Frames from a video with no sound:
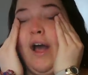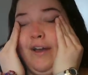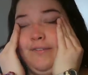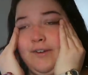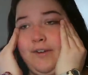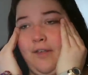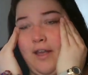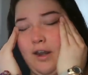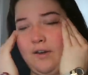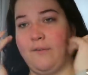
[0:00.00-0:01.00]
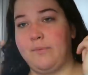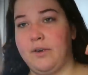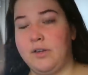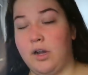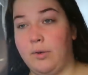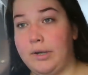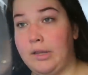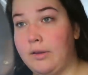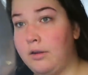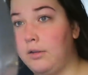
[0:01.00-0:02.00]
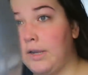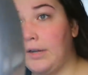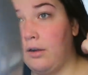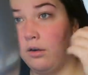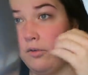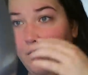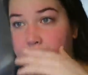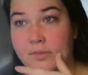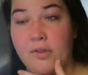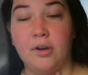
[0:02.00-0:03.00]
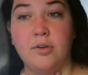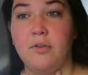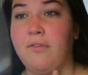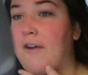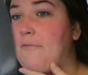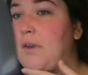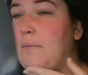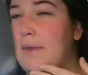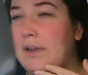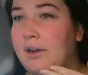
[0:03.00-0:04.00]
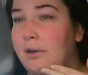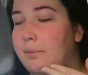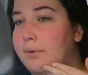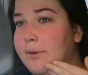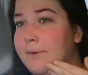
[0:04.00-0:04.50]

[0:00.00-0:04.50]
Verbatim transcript: I haven't decided if I'm gonna go in a little later or if I'm just gonna do a five minute makeup.